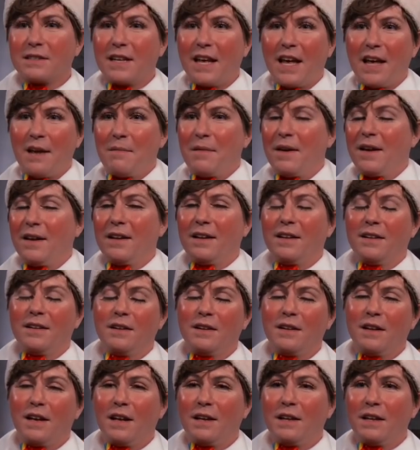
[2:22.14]
came in, and,
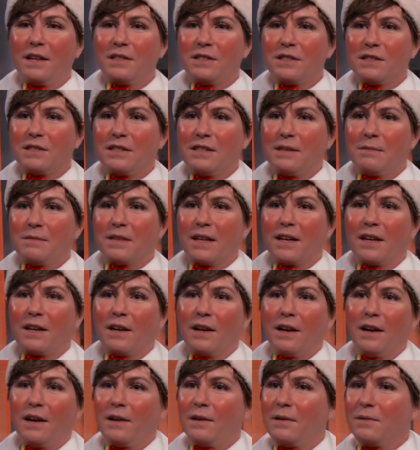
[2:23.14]
and it just seemed like a,